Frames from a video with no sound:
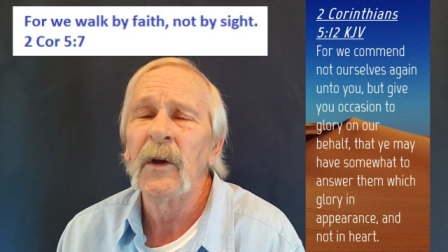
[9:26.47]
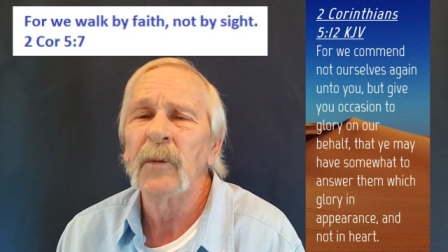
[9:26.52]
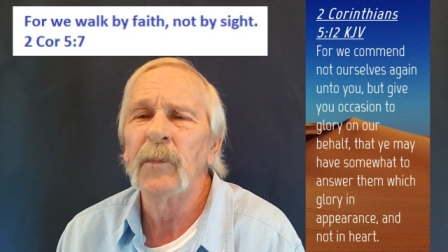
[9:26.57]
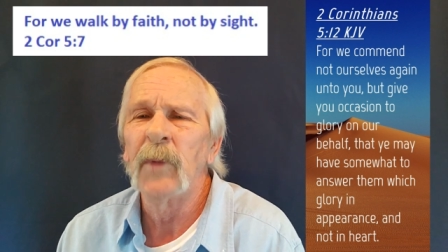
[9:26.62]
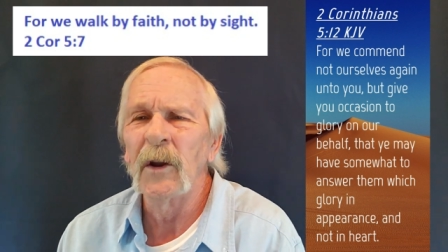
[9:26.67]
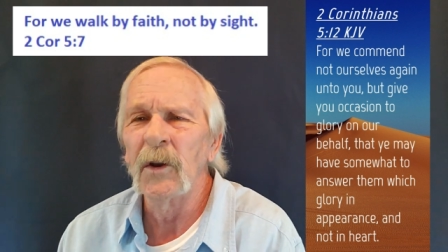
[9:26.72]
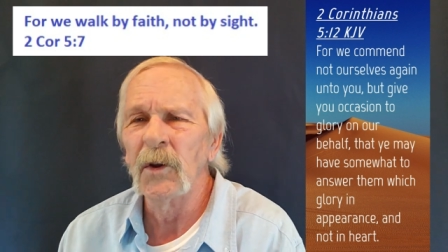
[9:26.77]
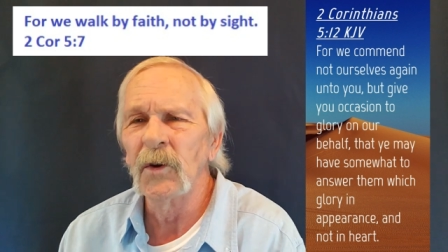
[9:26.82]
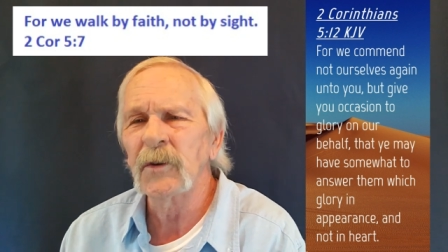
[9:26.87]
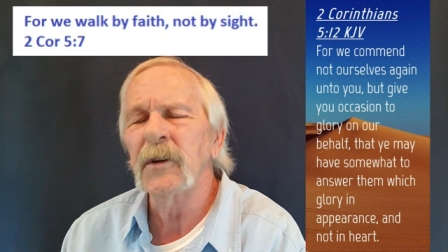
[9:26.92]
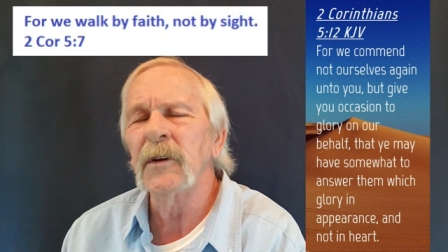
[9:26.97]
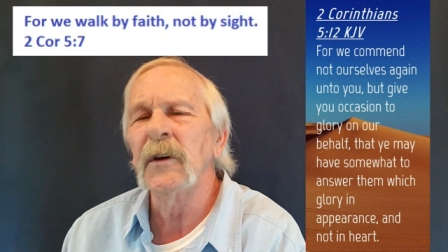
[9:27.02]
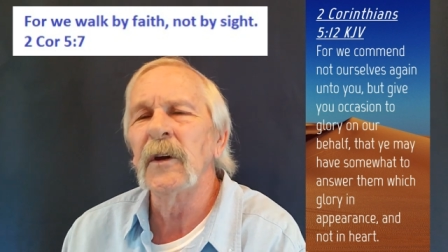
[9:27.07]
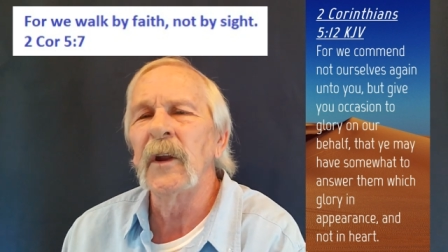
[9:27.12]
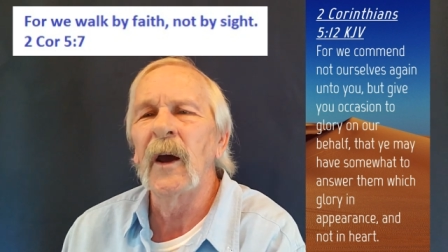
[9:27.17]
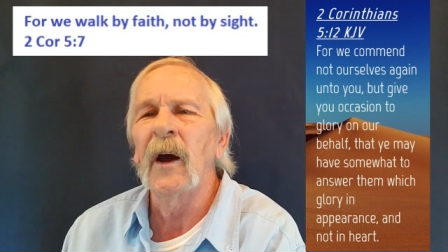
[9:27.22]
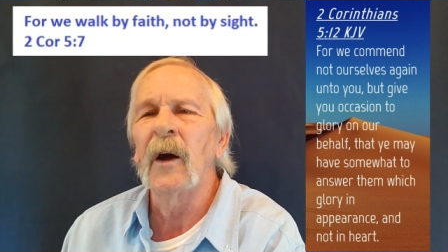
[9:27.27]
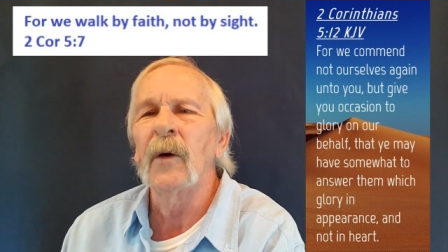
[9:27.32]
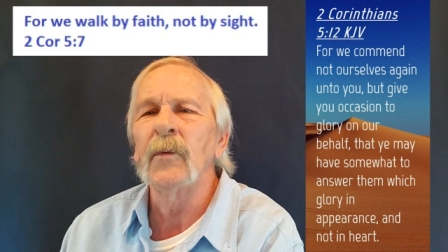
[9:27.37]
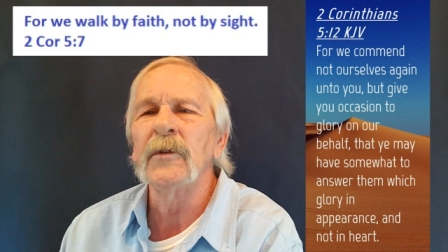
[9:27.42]
by looking at
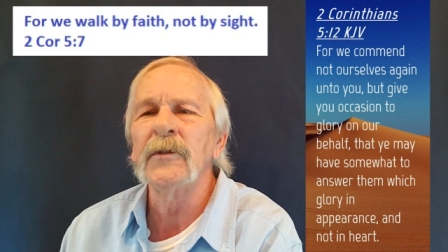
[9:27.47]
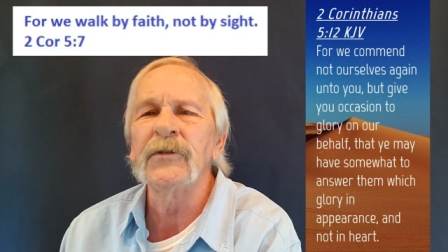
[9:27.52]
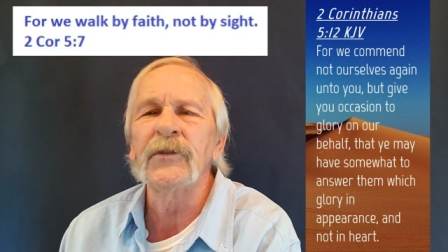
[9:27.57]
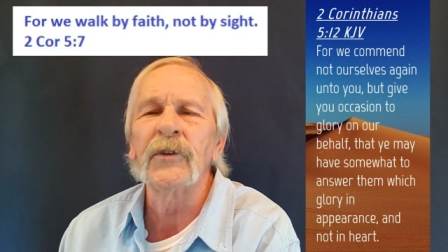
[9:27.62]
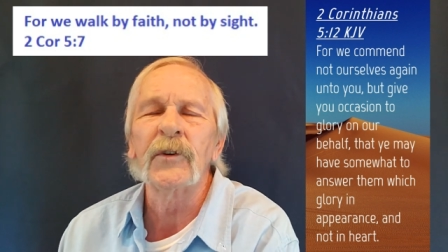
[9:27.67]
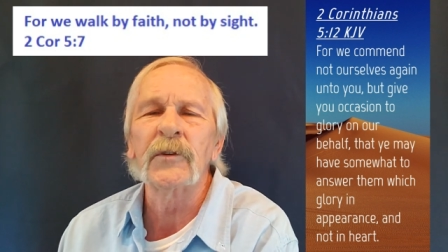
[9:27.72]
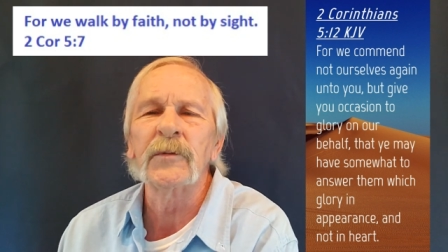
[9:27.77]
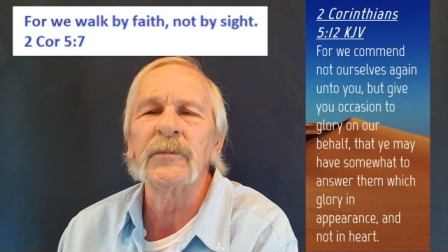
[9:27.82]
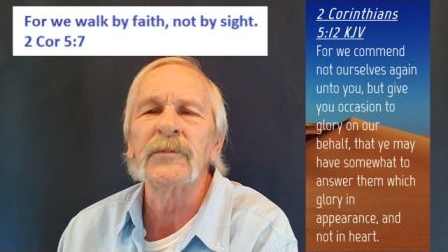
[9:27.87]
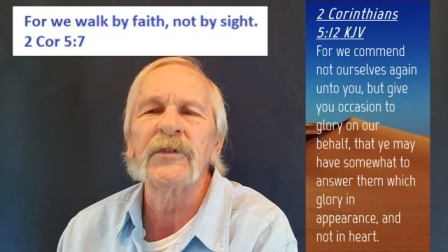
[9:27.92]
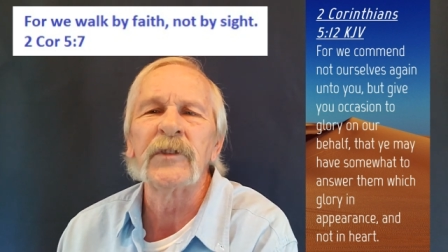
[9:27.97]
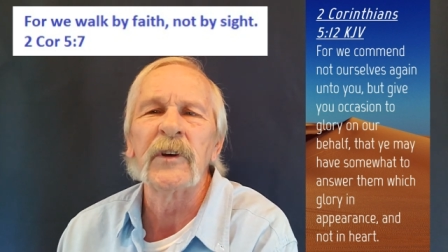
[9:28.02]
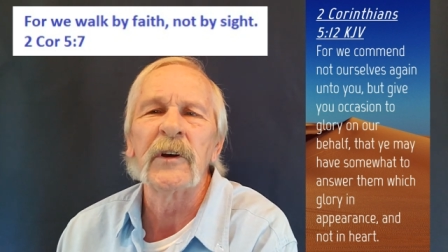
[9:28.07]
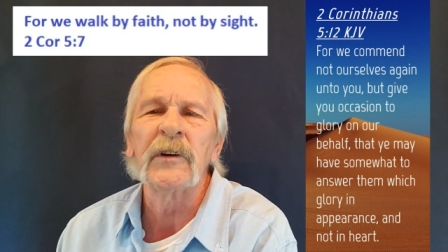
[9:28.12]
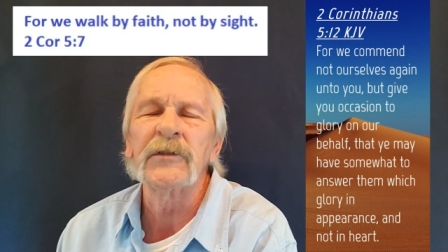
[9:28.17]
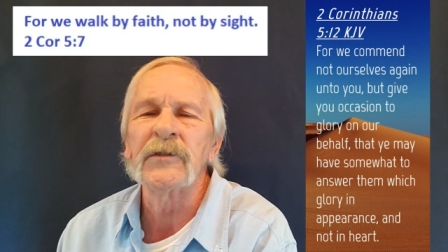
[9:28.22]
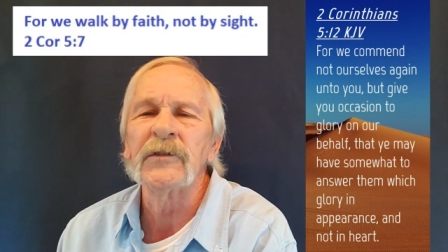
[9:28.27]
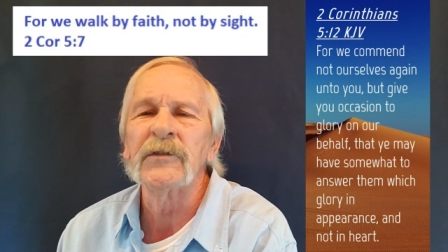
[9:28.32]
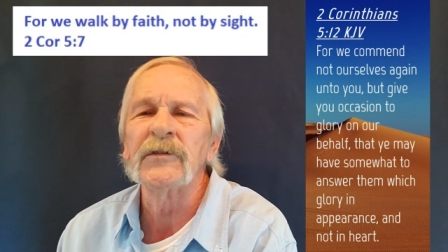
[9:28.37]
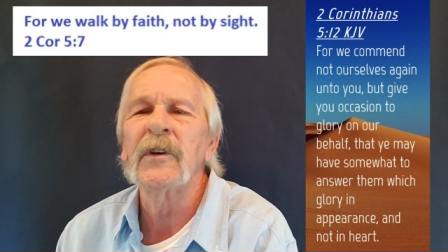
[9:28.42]
outward
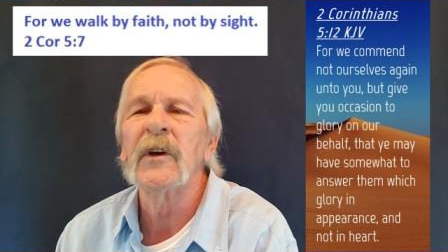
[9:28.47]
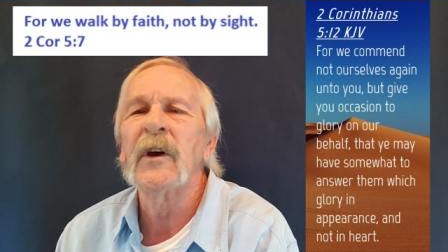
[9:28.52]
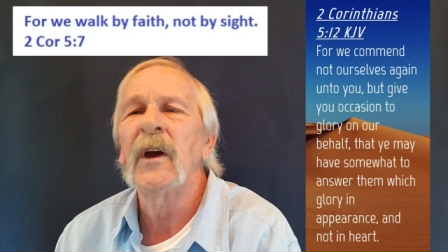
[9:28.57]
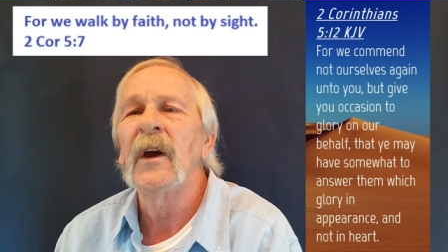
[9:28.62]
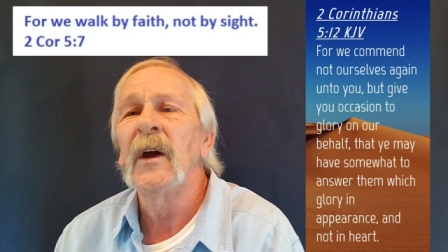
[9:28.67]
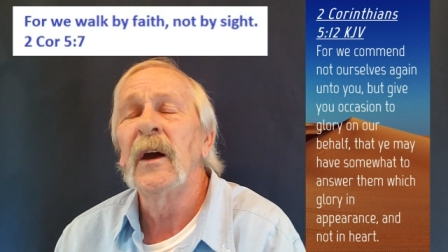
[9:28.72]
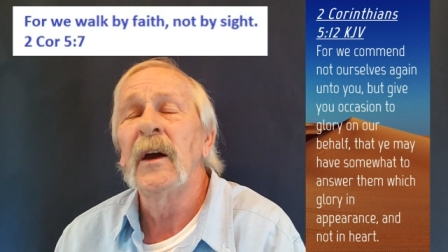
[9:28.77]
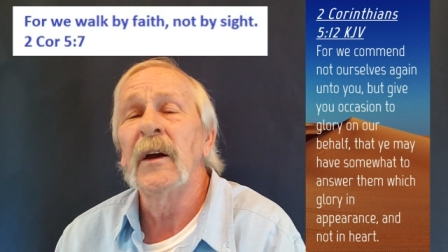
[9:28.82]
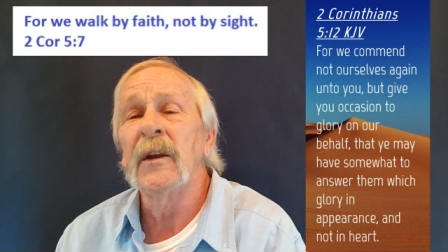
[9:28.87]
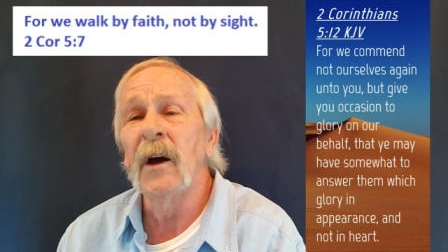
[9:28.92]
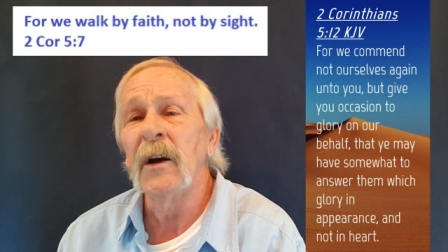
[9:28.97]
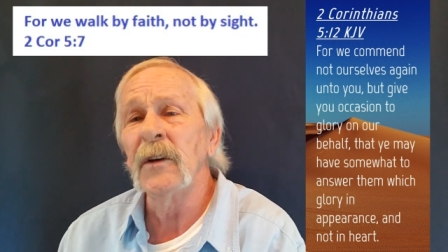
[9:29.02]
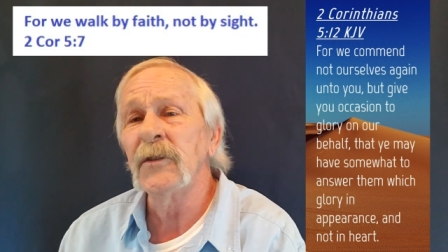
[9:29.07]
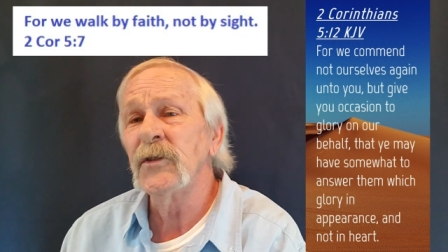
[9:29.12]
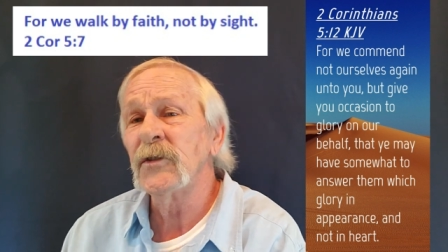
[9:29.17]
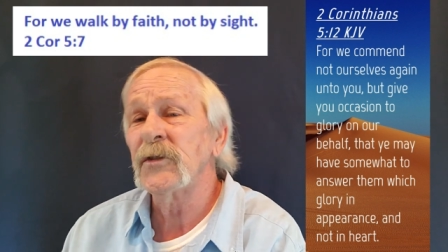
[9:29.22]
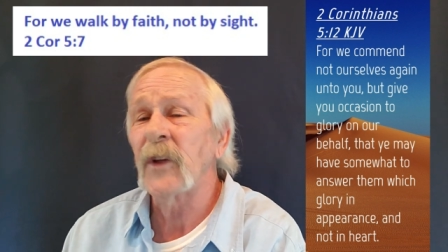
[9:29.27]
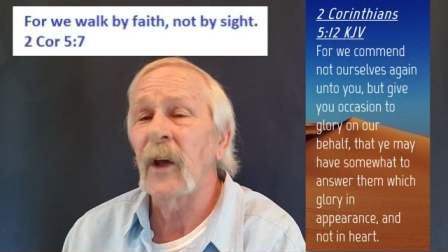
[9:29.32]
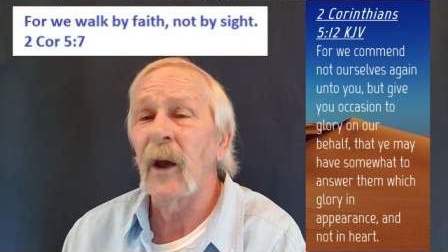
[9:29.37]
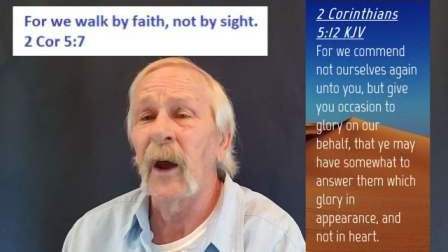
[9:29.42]
circumstances, and not
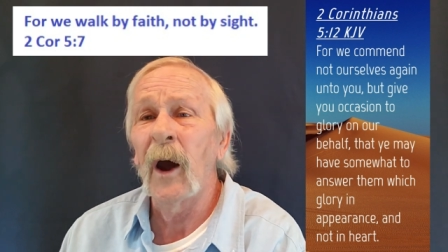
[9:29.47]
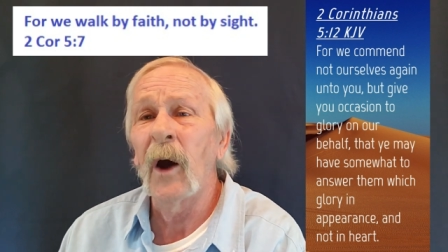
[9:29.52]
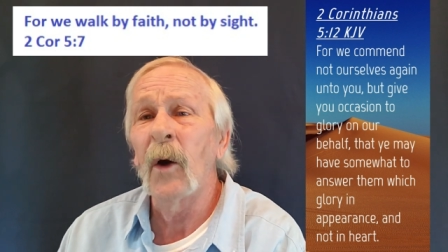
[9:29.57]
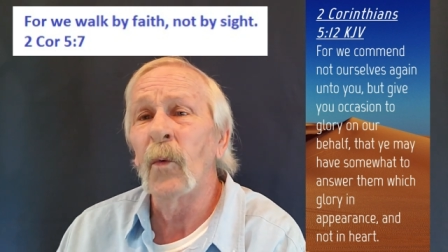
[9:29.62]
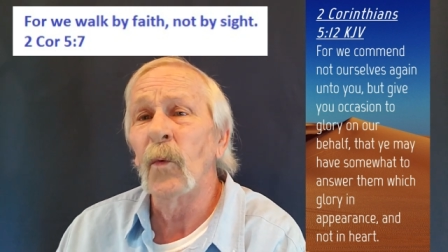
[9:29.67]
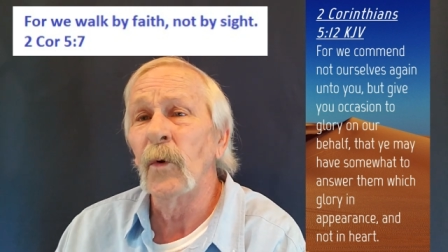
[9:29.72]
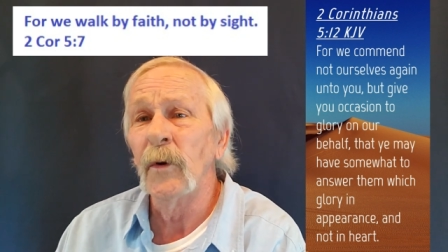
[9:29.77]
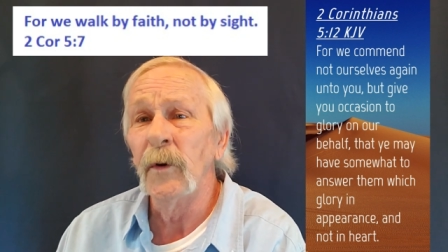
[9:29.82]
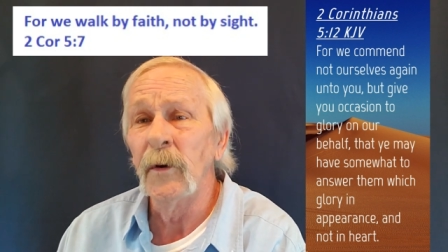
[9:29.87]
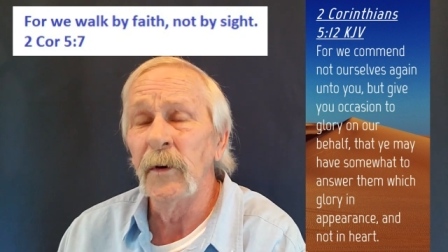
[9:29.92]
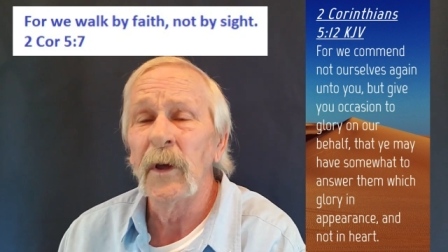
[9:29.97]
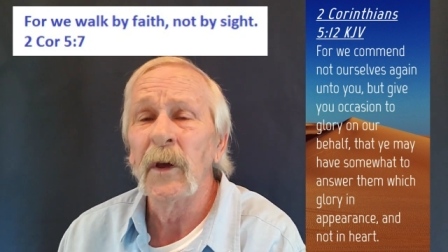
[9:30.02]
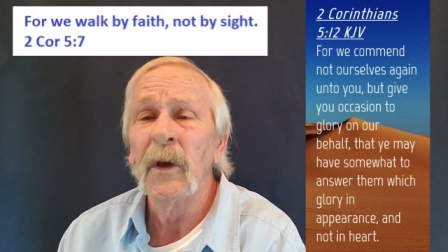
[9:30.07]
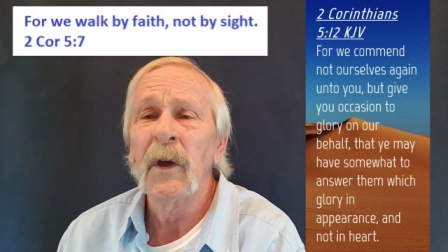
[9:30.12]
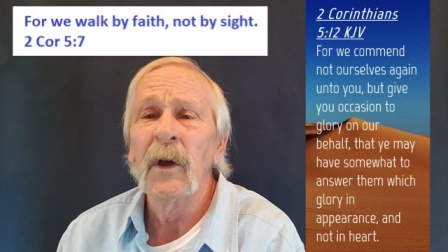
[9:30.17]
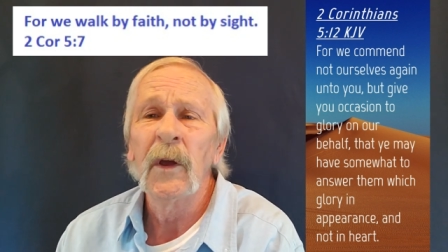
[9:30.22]
just outward,